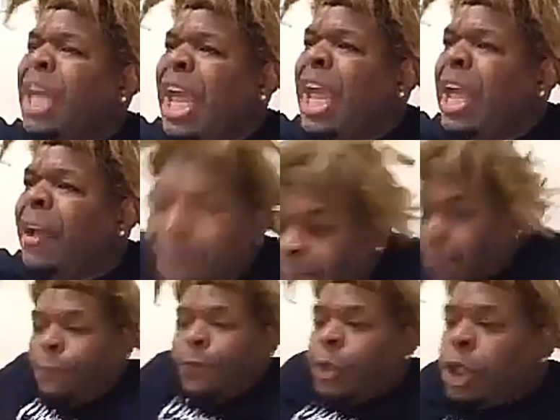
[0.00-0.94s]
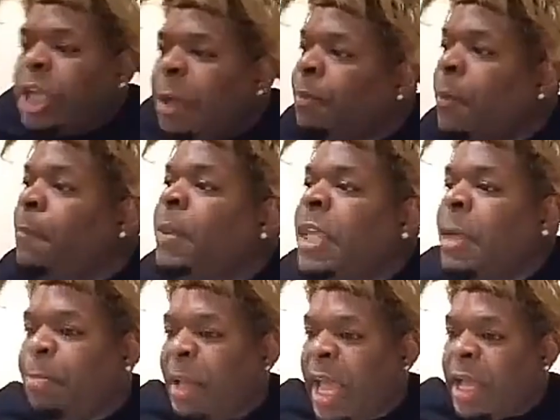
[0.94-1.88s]
Yeah.
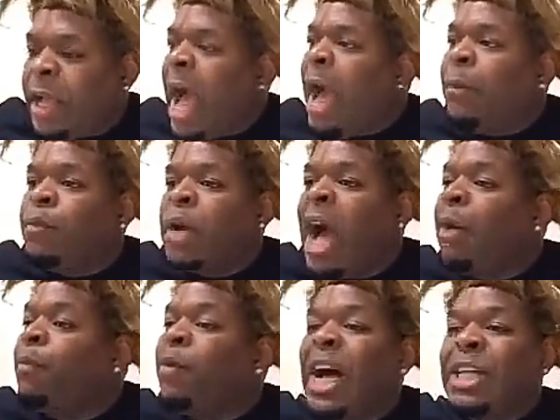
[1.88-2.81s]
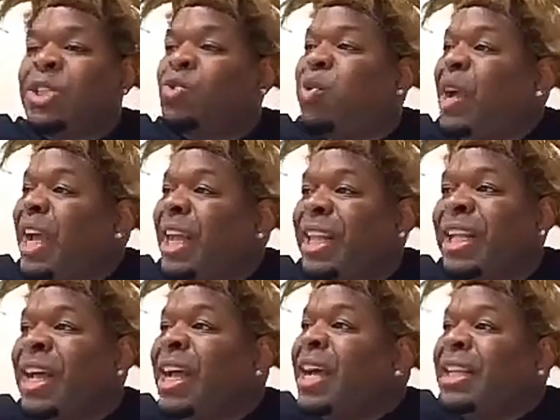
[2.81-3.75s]
Get back. I
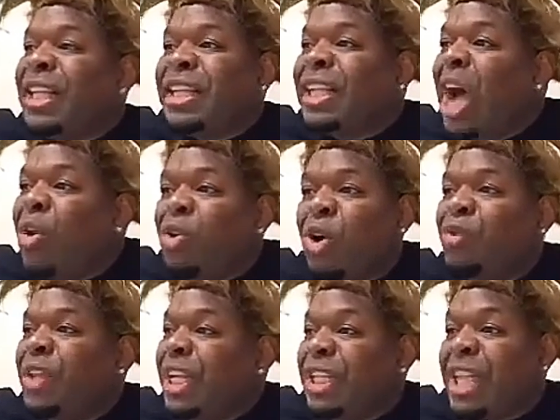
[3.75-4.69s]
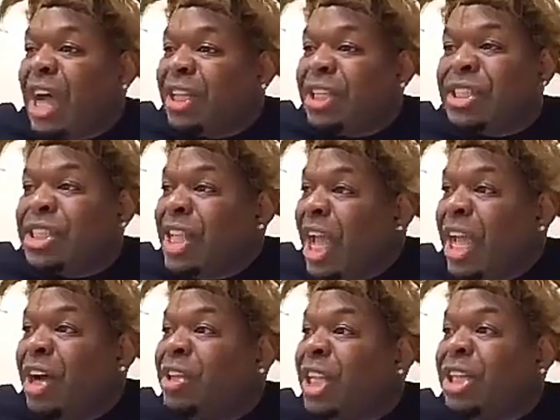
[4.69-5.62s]
swear that dog gonna need Dr.
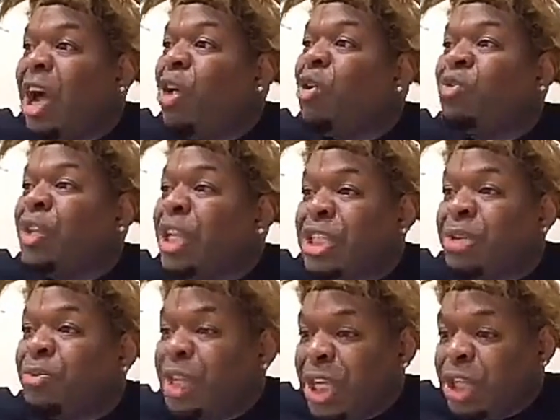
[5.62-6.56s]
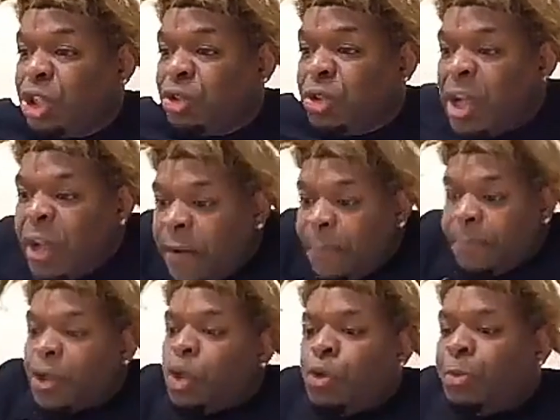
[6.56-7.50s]
Snail. That dog gonna need some denture.
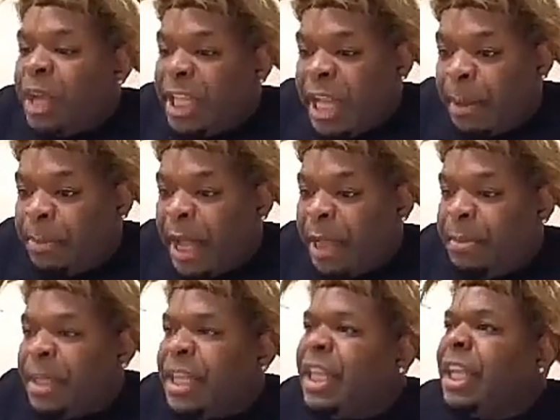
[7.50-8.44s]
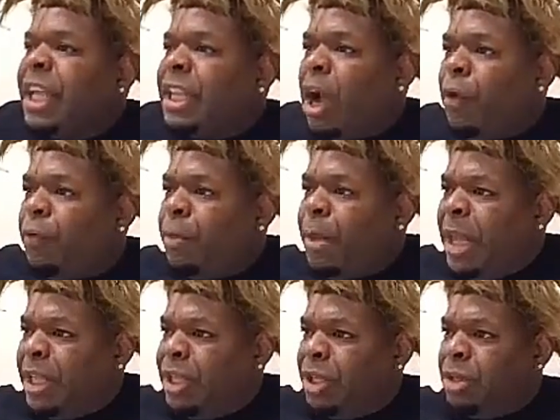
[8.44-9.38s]
You better not bite me. Get that dog from
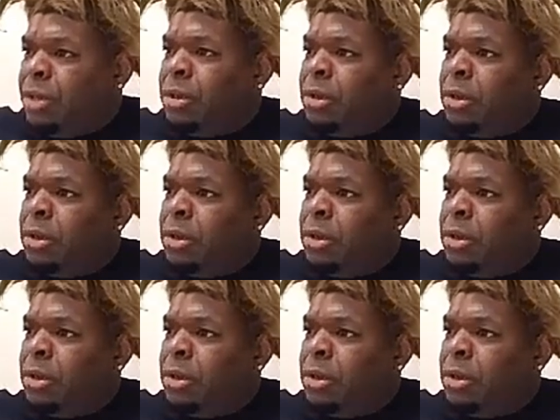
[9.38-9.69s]
out of here.